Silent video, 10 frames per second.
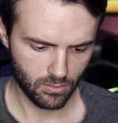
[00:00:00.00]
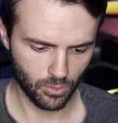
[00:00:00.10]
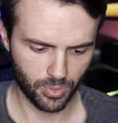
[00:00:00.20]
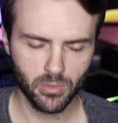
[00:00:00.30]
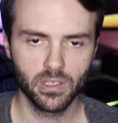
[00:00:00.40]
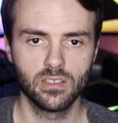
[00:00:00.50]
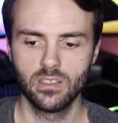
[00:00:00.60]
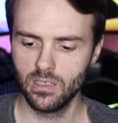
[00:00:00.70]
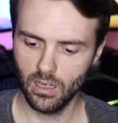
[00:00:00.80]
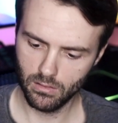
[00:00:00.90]
No, probably because
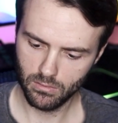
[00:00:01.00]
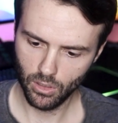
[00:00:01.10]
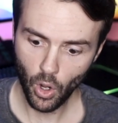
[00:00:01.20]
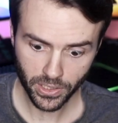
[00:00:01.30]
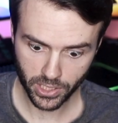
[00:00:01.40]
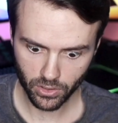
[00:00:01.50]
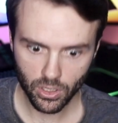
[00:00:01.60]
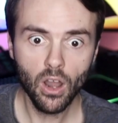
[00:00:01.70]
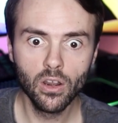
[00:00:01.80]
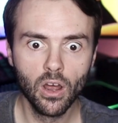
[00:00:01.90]
it's not. Oh, it turned
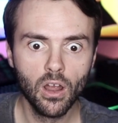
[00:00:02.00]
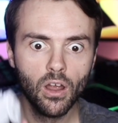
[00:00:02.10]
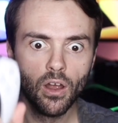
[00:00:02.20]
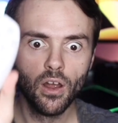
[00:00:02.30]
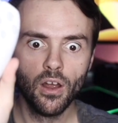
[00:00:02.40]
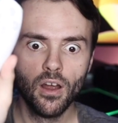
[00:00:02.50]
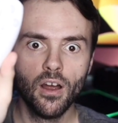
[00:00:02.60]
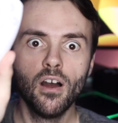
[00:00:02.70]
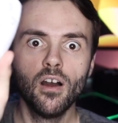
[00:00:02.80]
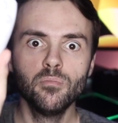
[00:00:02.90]
on!
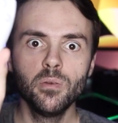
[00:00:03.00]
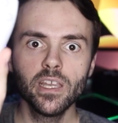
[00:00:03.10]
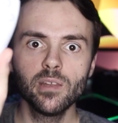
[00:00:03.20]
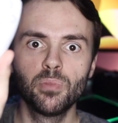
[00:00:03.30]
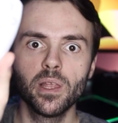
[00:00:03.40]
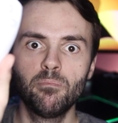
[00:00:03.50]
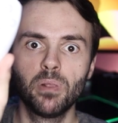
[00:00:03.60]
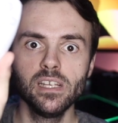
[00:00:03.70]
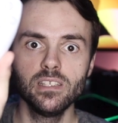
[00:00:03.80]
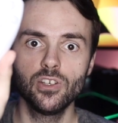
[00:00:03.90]
Maybe I can play
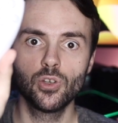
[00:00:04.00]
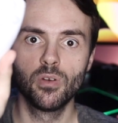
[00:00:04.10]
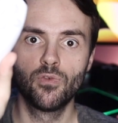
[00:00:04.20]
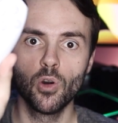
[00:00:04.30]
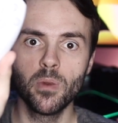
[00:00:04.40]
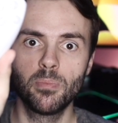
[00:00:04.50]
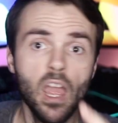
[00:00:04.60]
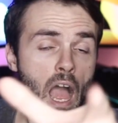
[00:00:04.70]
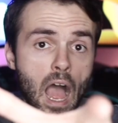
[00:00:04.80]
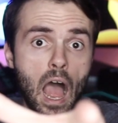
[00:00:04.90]
PlayStation before my...
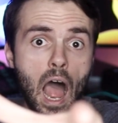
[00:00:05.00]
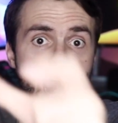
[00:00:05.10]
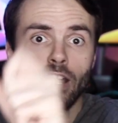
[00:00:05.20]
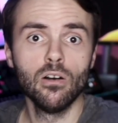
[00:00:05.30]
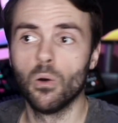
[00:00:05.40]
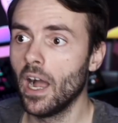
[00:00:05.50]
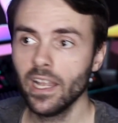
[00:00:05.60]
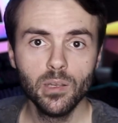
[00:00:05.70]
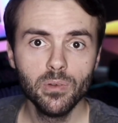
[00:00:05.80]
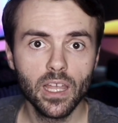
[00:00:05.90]
I know, I
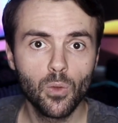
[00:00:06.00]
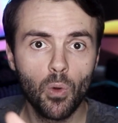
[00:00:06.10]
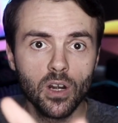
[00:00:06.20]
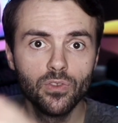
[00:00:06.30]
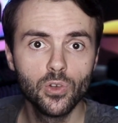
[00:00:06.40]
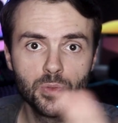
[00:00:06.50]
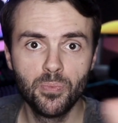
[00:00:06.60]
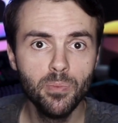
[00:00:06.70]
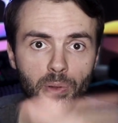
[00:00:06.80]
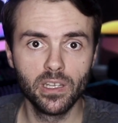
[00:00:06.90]
can be like one of those
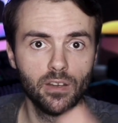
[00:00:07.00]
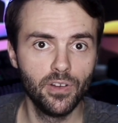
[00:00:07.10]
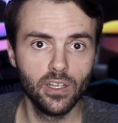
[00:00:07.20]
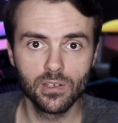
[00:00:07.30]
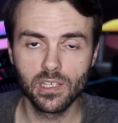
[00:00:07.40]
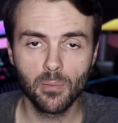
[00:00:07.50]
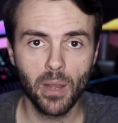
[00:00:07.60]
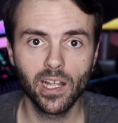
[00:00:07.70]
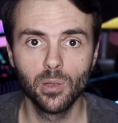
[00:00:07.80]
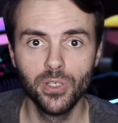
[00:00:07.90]
people in the videos like
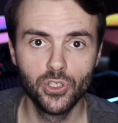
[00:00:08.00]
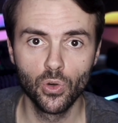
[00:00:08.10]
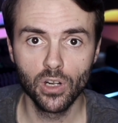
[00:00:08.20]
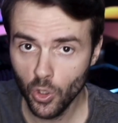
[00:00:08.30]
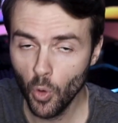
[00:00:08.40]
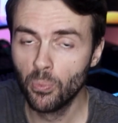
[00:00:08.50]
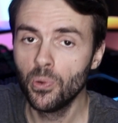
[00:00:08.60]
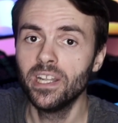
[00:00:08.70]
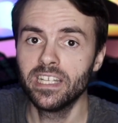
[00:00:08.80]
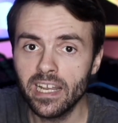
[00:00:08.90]
Michael B. Jordan who
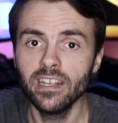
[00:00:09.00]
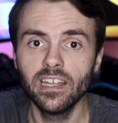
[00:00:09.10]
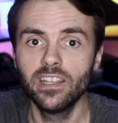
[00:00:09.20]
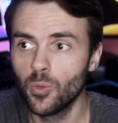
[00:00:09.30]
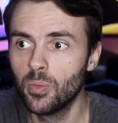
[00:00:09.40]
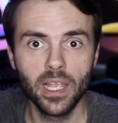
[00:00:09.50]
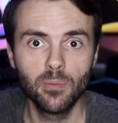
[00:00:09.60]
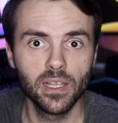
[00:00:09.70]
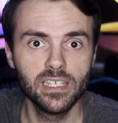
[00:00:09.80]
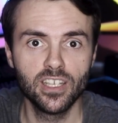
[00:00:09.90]
pretended they're playing
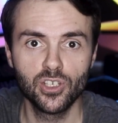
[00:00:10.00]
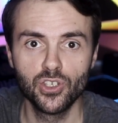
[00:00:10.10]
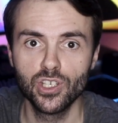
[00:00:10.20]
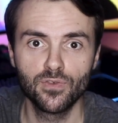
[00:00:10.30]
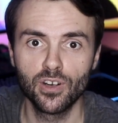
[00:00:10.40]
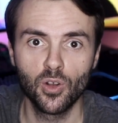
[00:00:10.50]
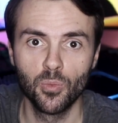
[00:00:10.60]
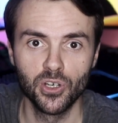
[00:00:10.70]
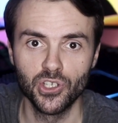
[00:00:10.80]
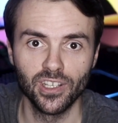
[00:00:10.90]
PlayStation just for the
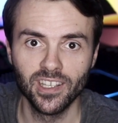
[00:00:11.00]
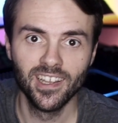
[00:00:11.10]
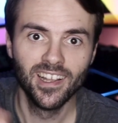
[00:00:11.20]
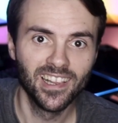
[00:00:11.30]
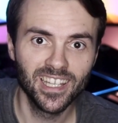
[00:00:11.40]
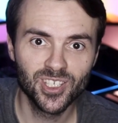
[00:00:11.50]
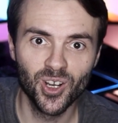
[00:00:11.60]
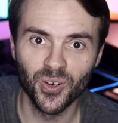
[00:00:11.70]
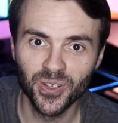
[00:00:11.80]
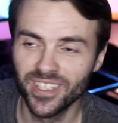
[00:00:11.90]
commercial. Let's
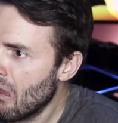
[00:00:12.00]
go.